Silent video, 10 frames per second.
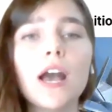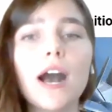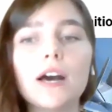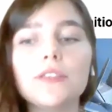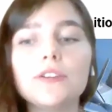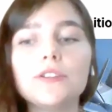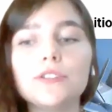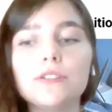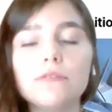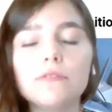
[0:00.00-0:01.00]
There's
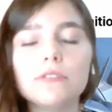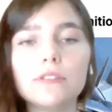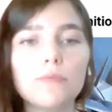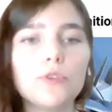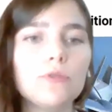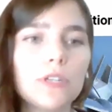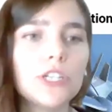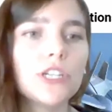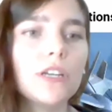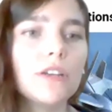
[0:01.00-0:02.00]
some new
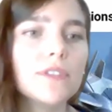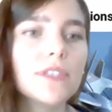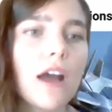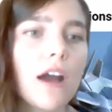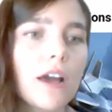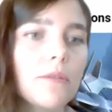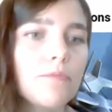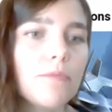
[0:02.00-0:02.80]
initiatives that I